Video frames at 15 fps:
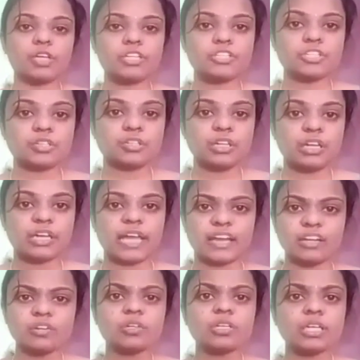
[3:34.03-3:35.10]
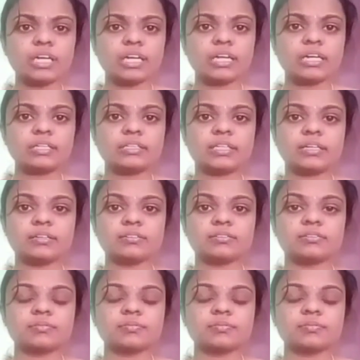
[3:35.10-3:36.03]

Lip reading: to each other, can you hear anything?